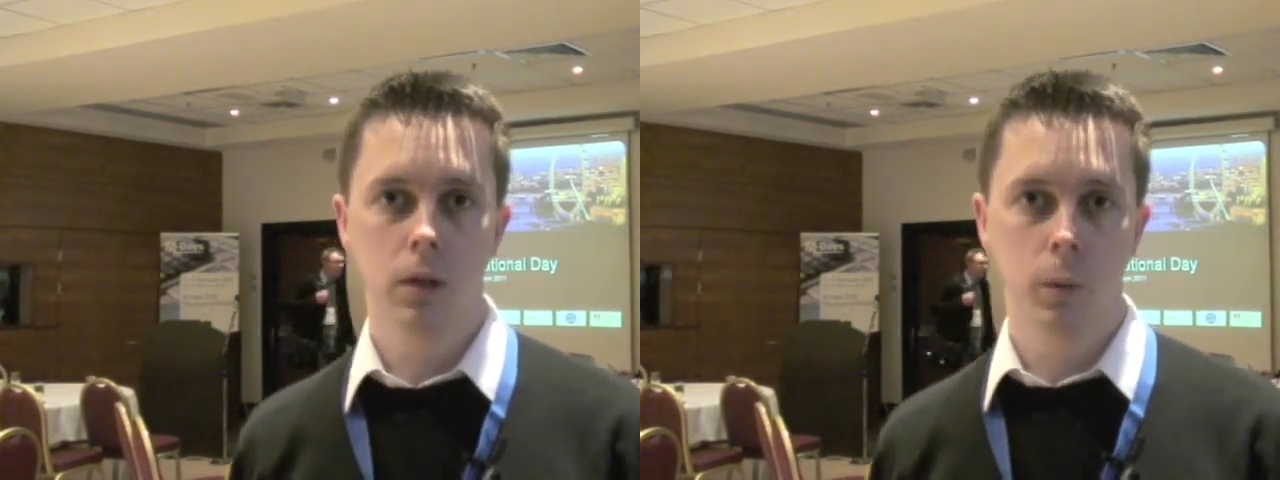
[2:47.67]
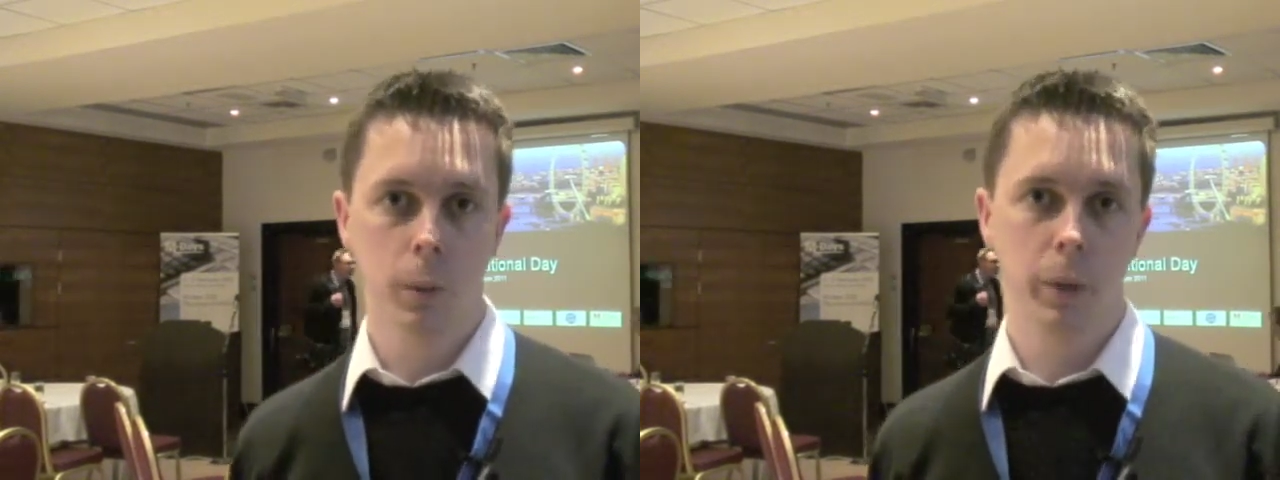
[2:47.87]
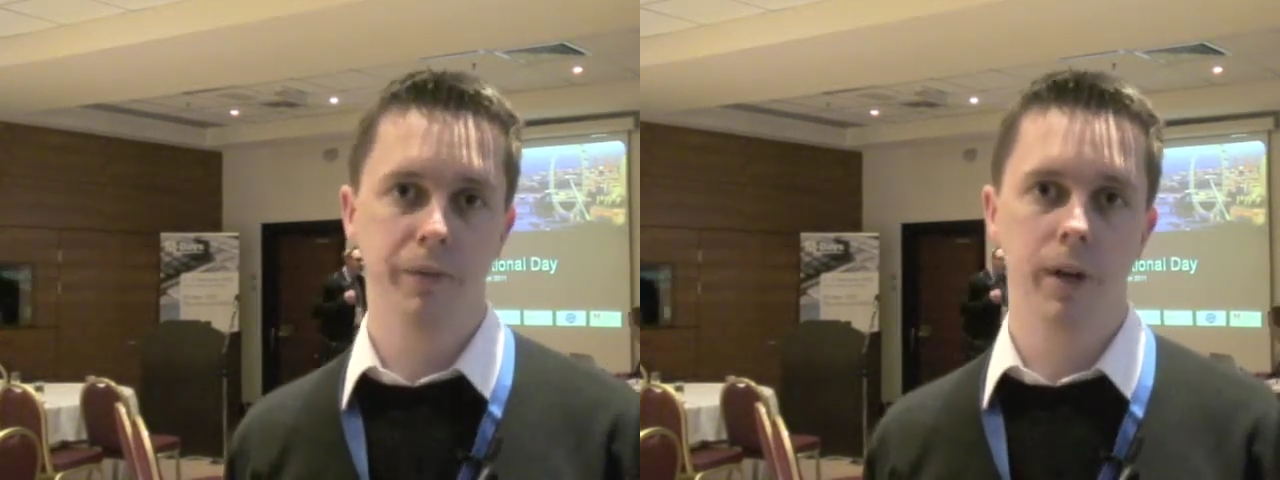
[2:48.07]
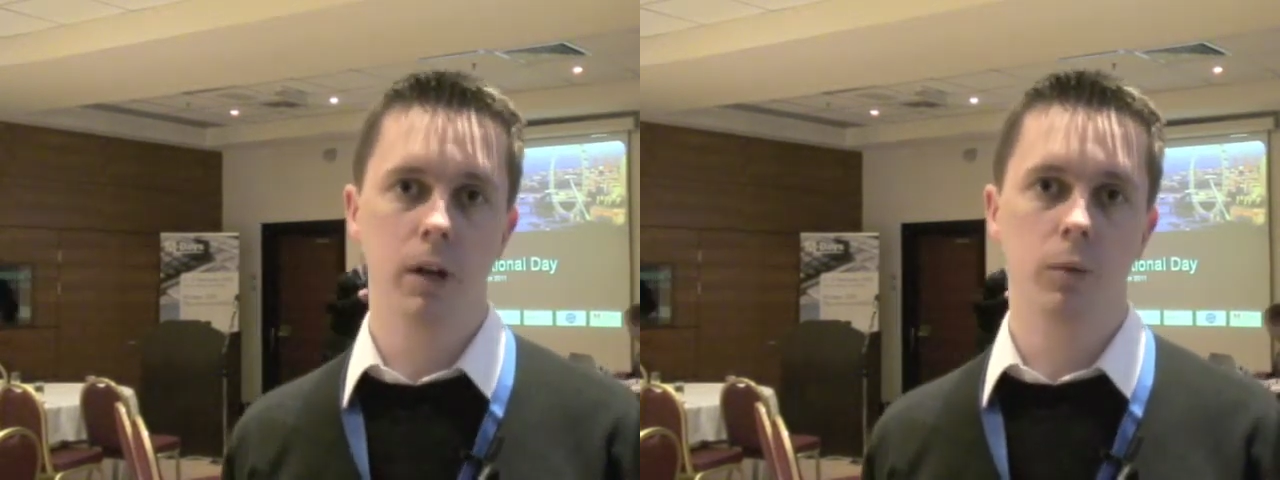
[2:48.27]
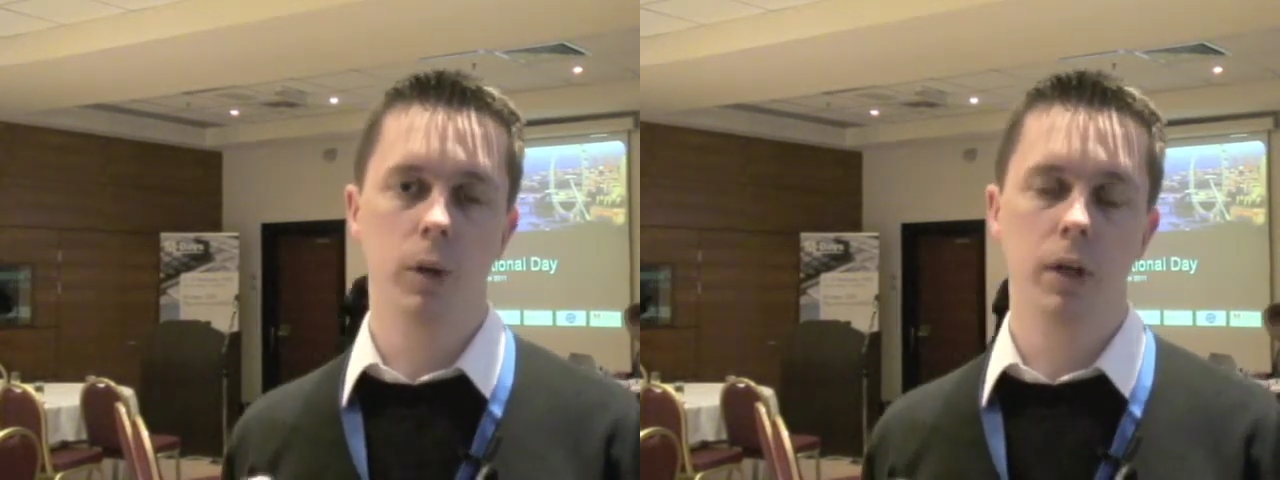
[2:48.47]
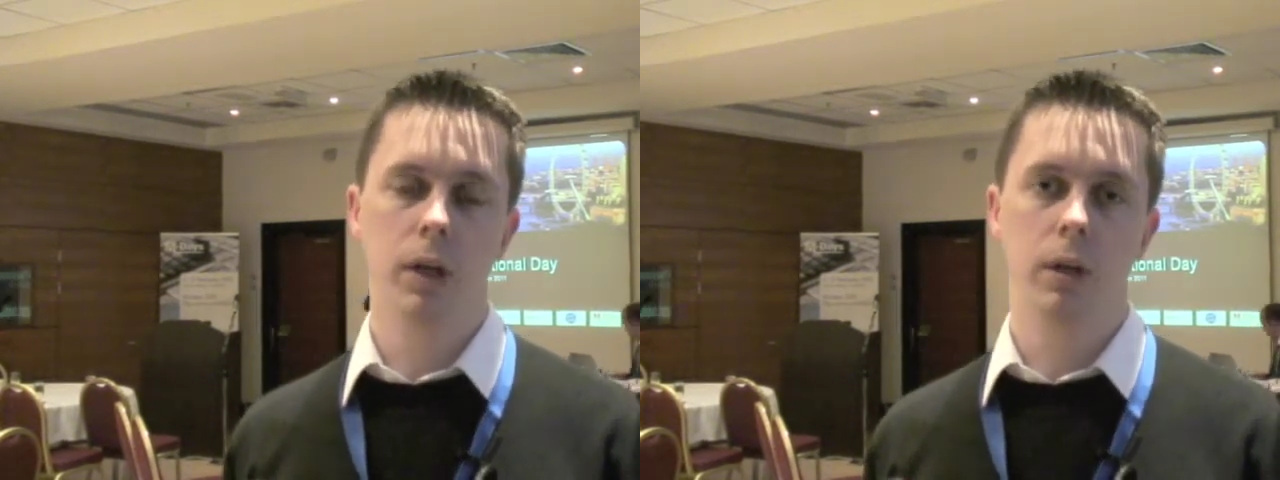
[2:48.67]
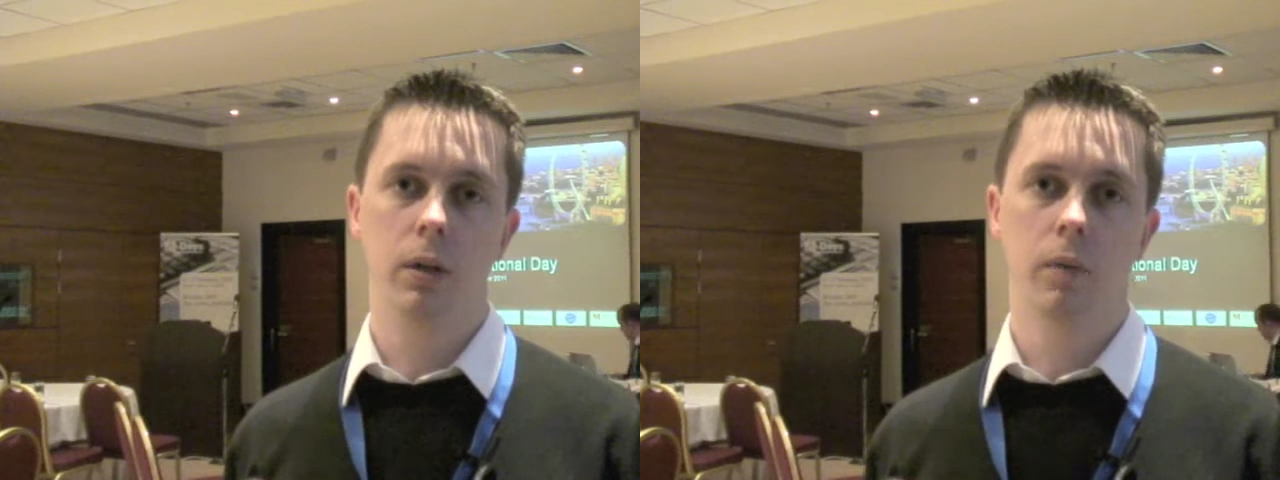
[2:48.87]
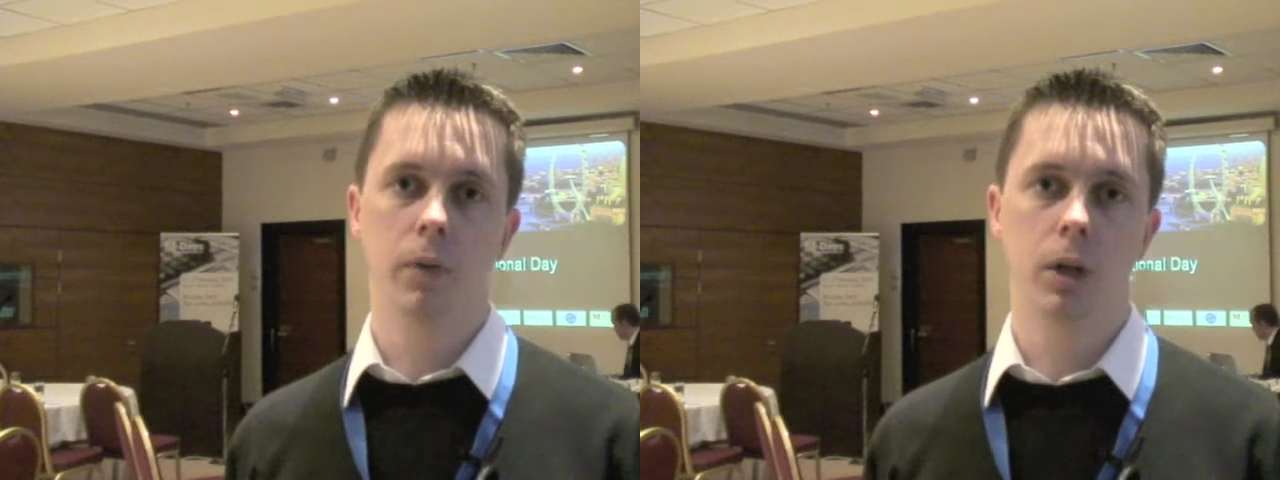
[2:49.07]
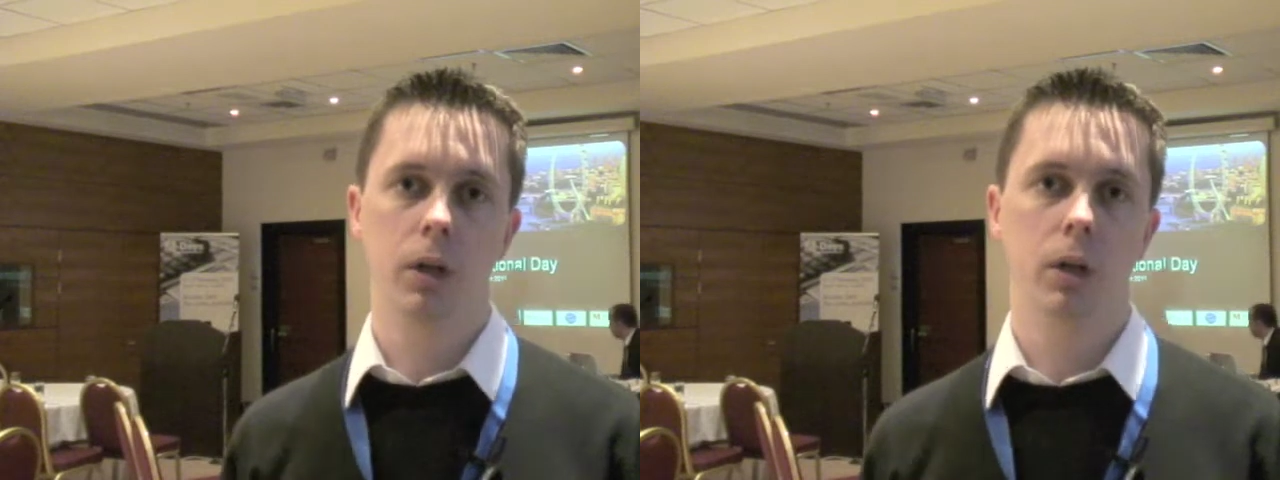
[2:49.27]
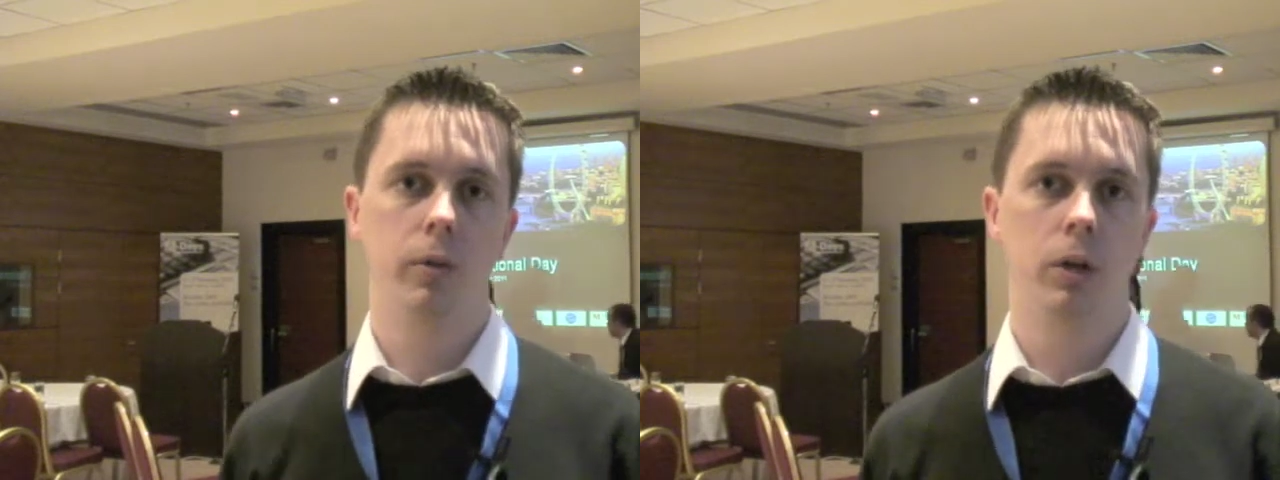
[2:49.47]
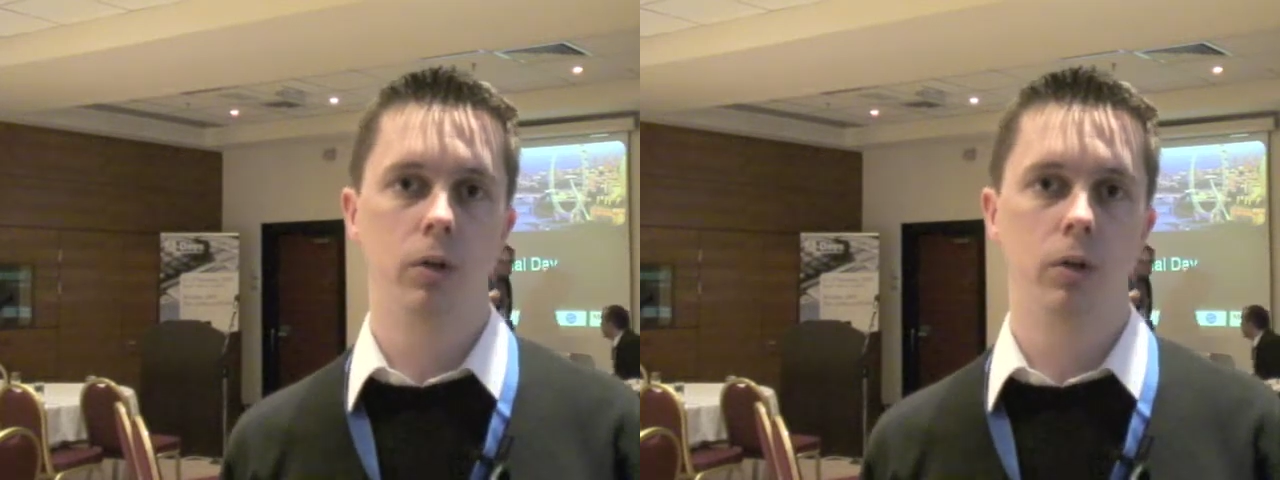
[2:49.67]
So what we found is when they converted over to